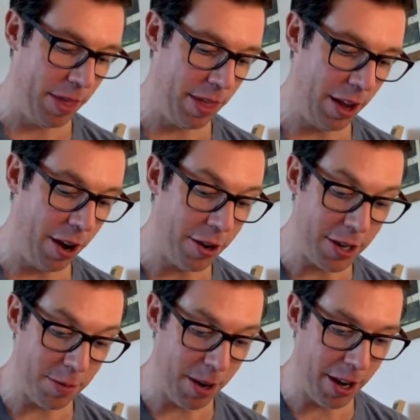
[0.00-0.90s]
the
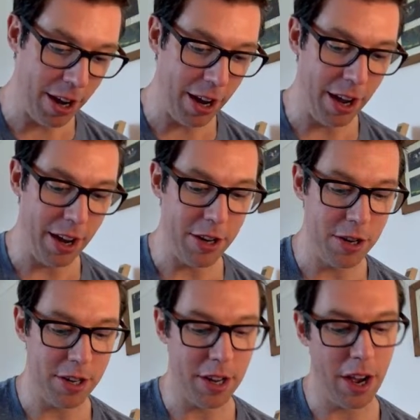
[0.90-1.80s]
artist way, and
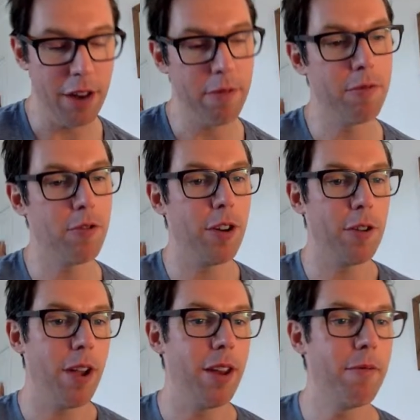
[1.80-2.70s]
just kind of trying to
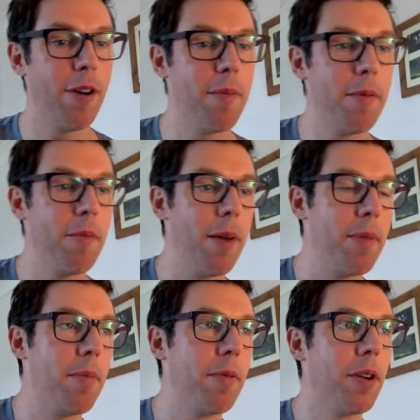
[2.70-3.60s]
create an environment where
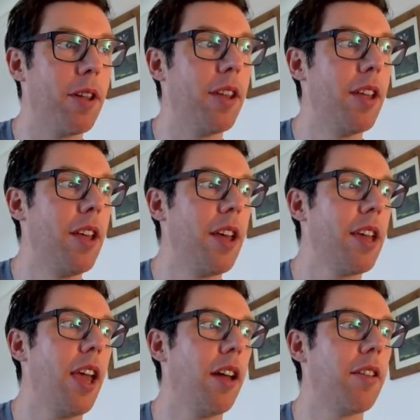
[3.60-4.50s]
people can
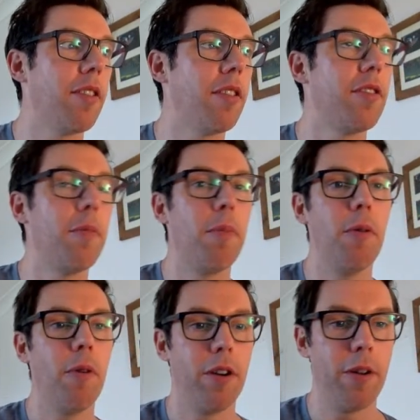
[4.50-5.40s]
get
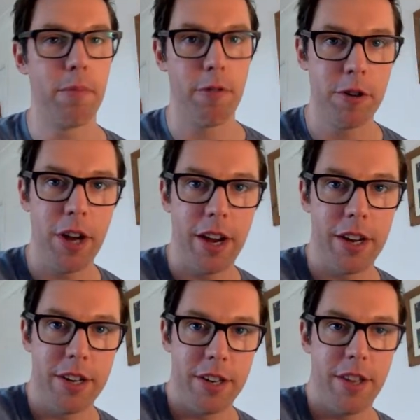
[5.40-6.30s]
support on a
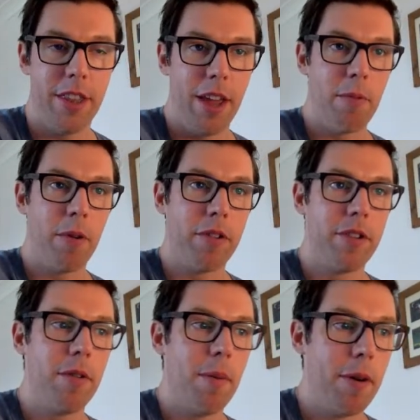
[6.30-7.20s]
project that they want to
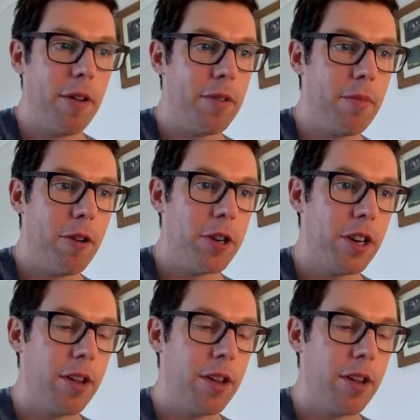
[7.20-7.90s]
do, a personal project.